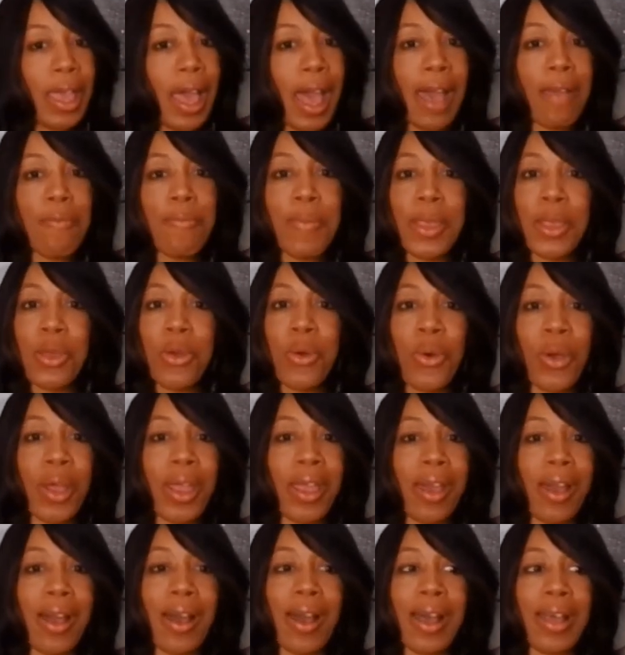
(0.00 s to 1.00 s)
I've been
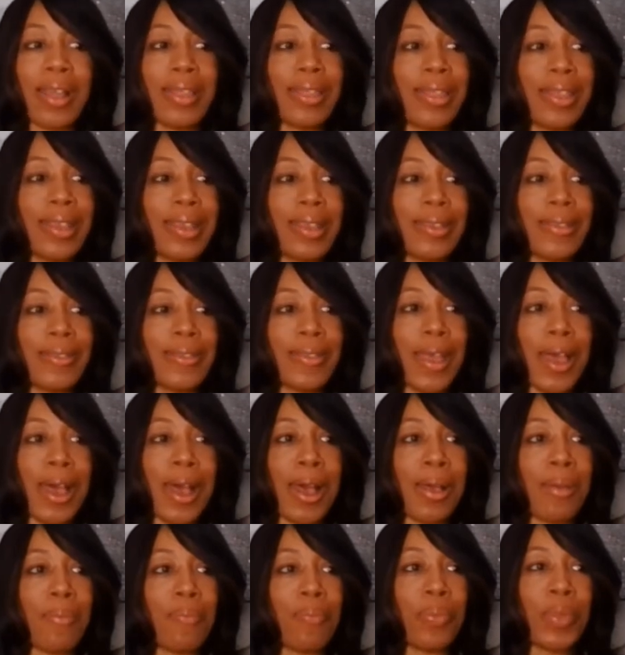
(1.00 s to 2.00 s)
going on this
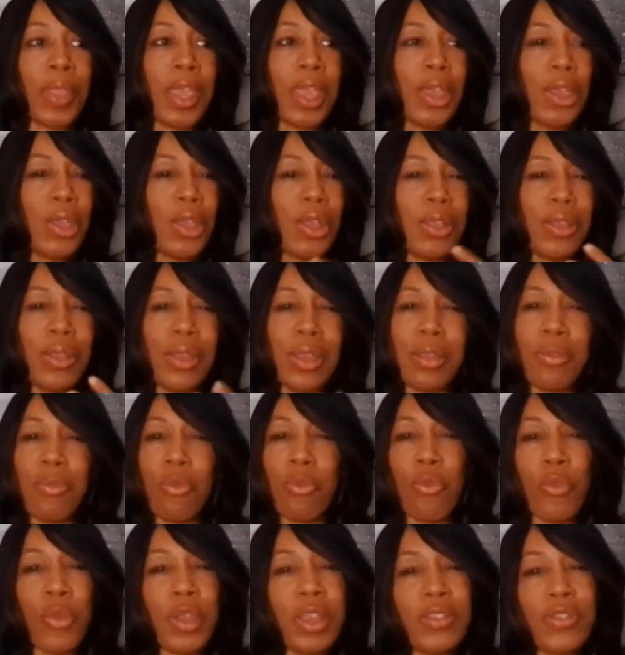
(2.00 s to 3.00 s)
um,
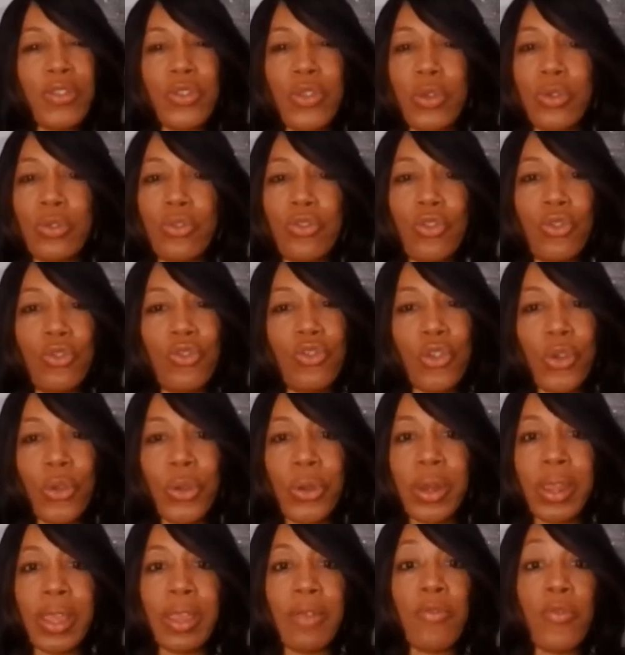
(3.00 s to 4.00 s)
research
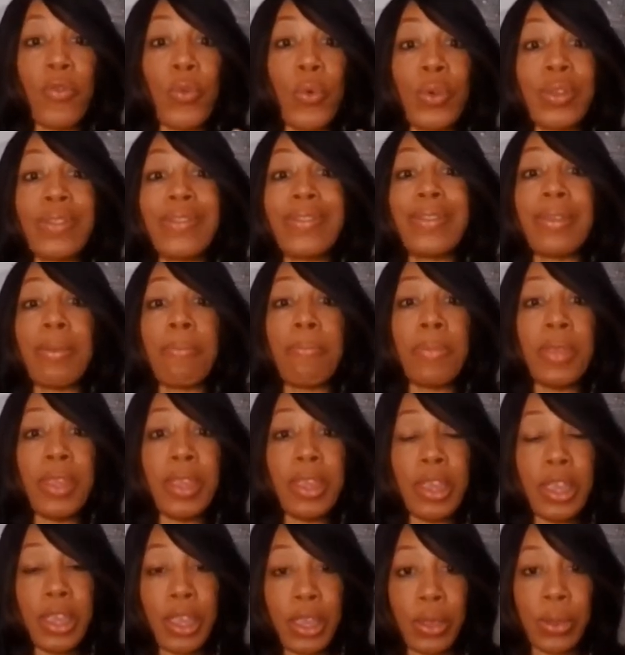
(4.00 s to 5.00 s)
journey for some
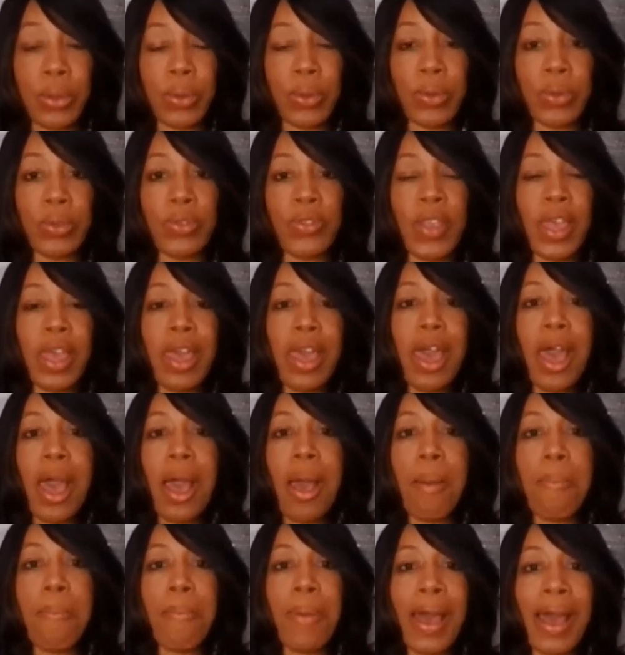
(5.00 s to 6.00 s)
years
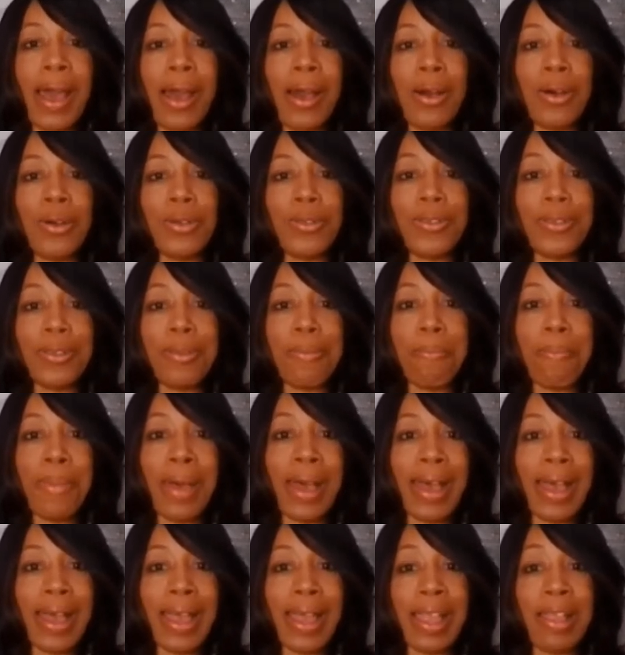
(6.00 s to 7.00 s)
about
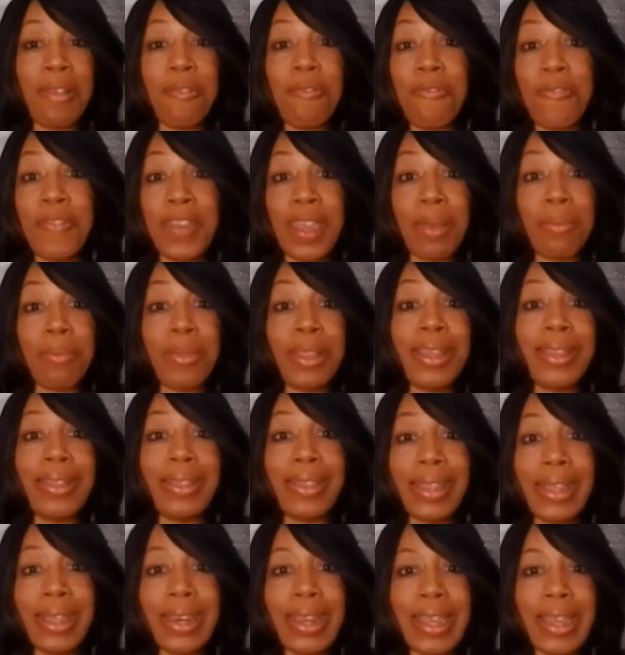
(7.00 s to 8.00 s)
my family
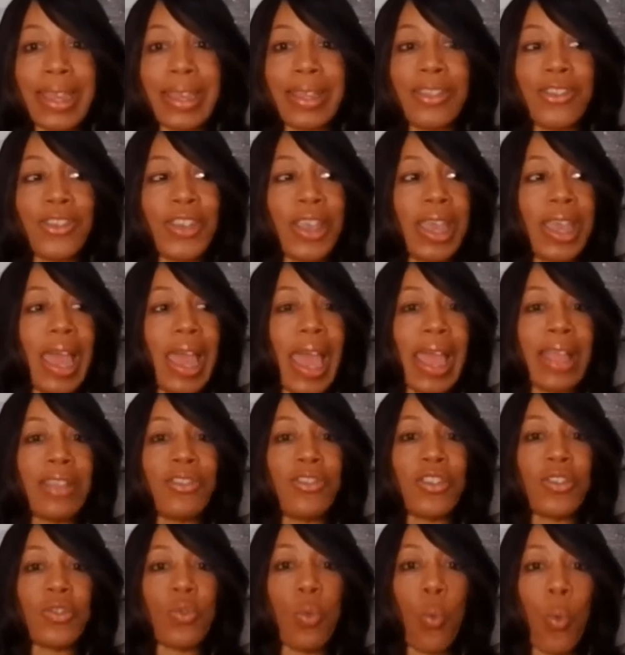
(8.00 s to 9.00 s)
lineage and
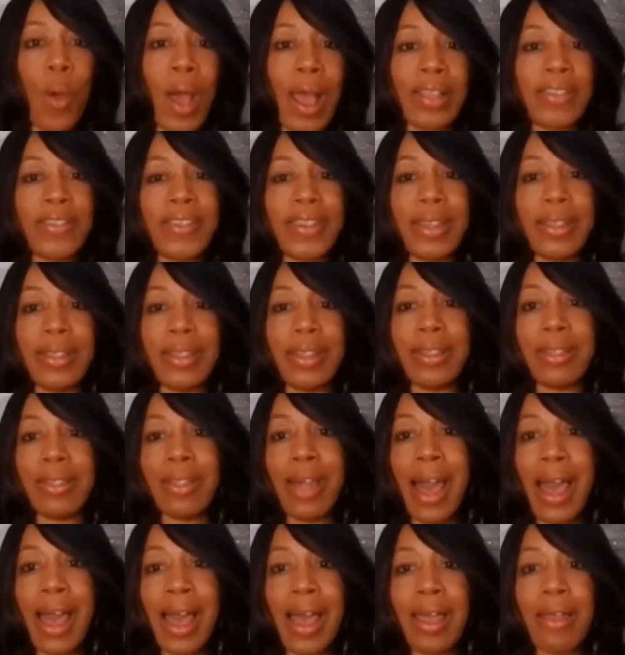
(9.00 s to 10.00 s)
just watching the
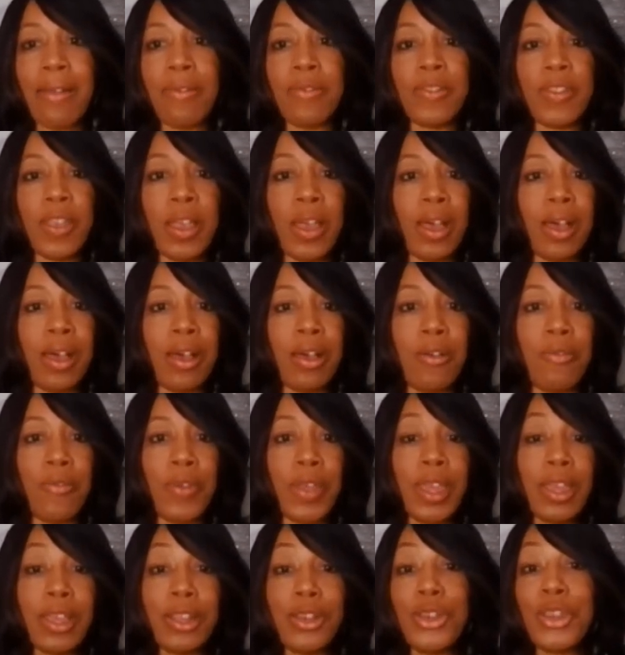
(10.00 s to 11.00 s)
lives of
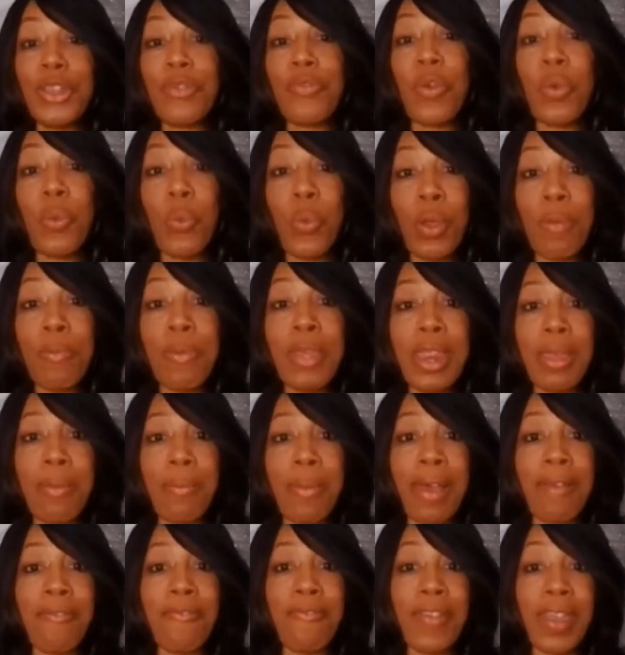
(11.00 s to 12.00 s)
different women in
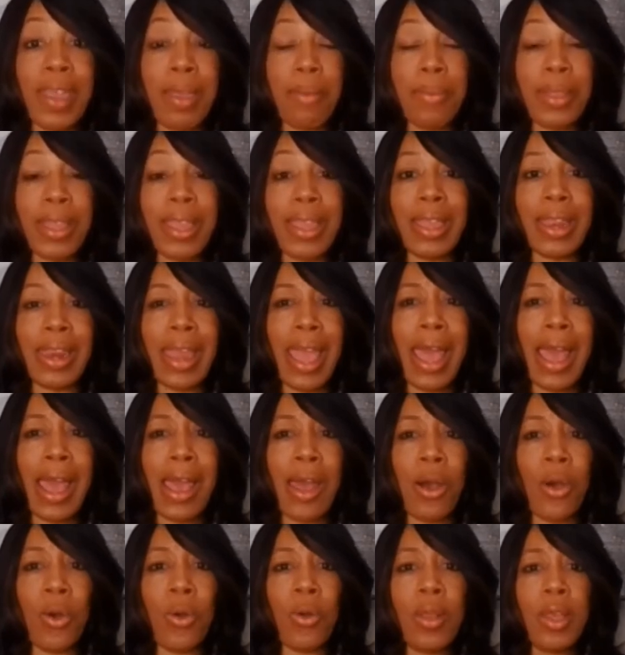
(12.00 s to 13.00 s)
my family and
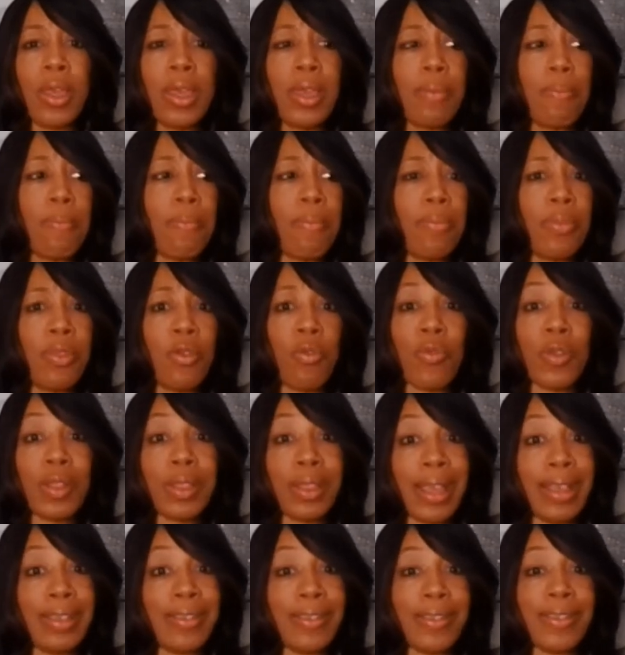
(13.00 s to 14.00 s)
how the
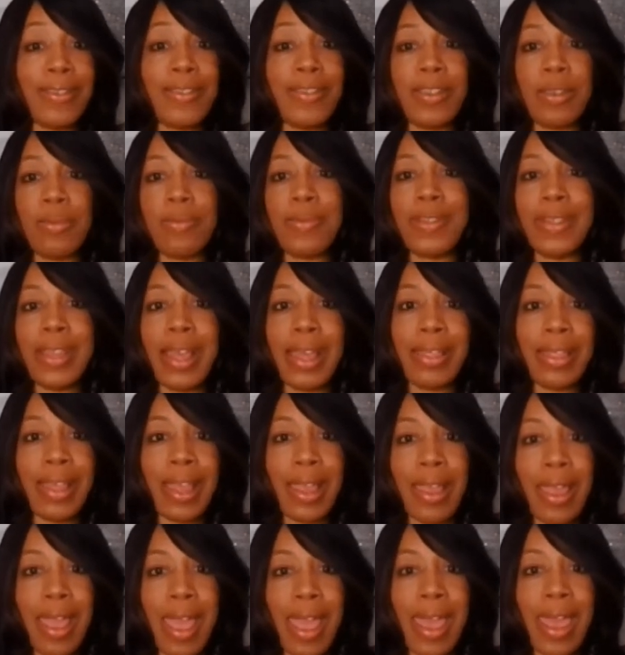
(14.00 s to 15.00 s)
relationships that
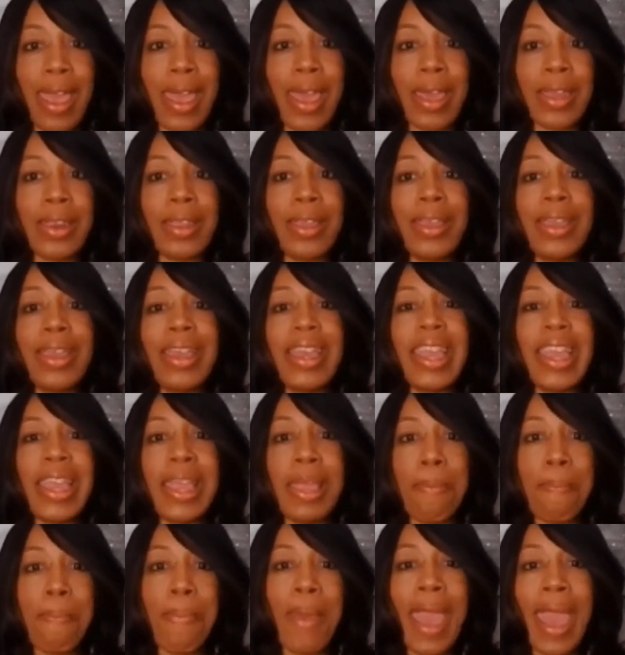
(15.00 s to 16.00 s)
they had
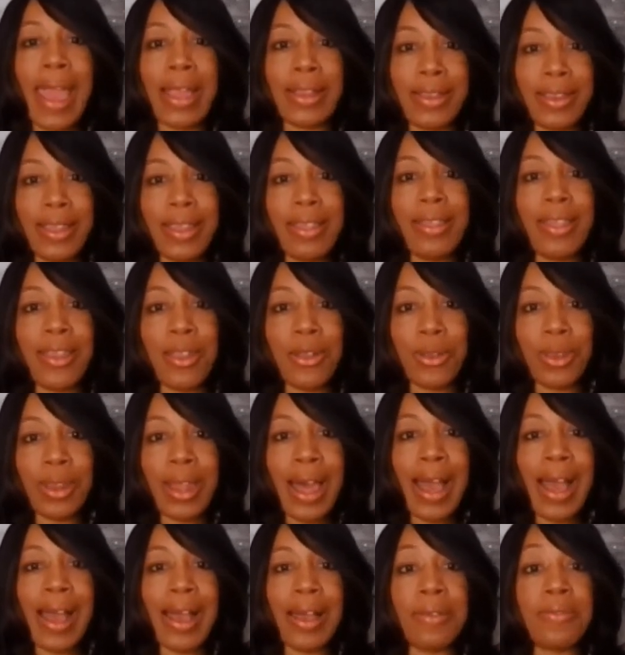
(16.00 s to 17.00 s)
impacted their
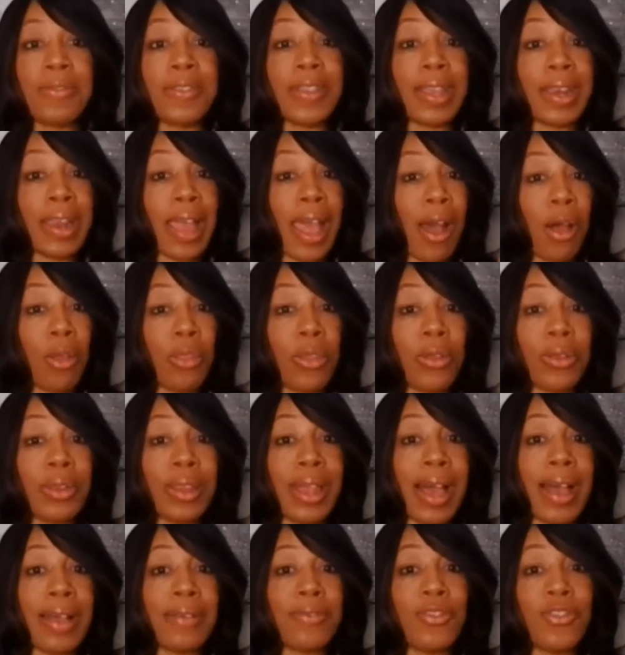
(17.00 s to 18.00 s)
lives and how their
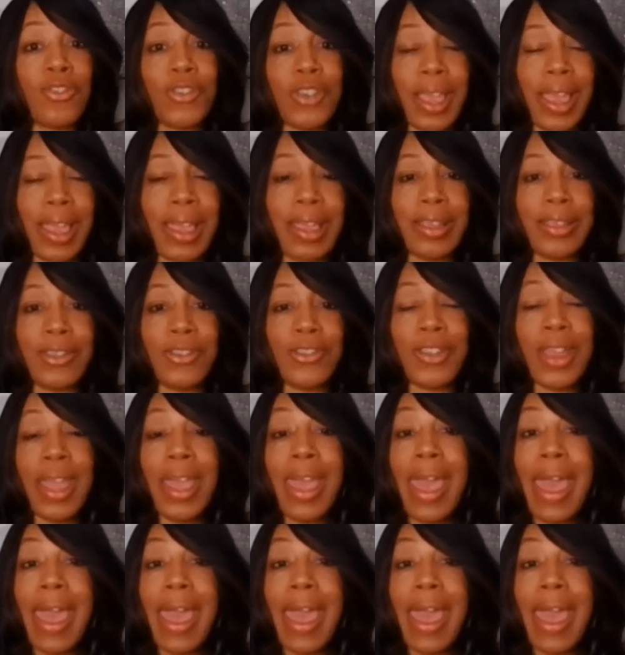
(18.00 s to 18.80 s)
lives changed